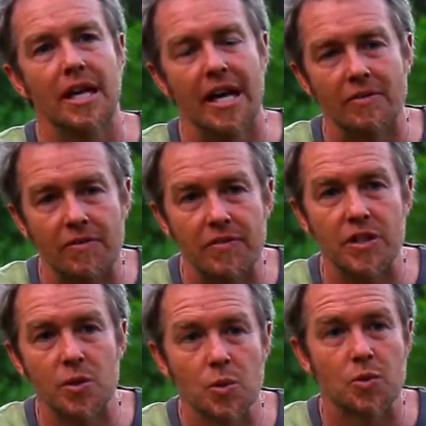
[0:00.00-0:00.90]
and
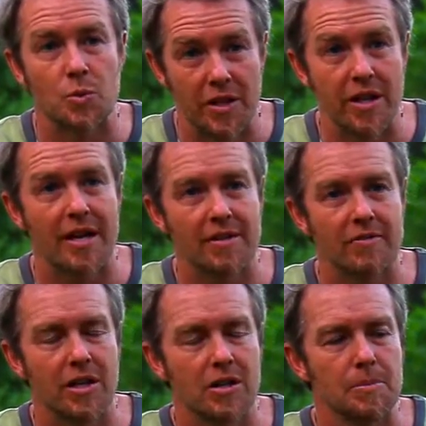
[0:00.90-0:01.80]
feels with that
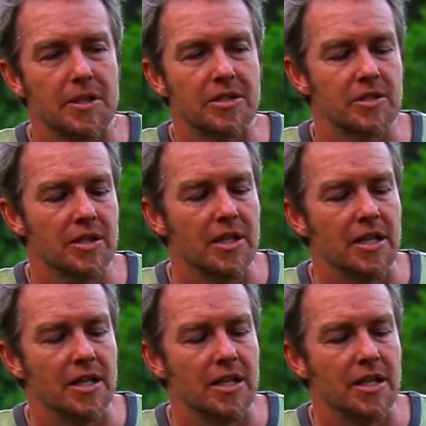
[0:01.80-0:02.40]
environment.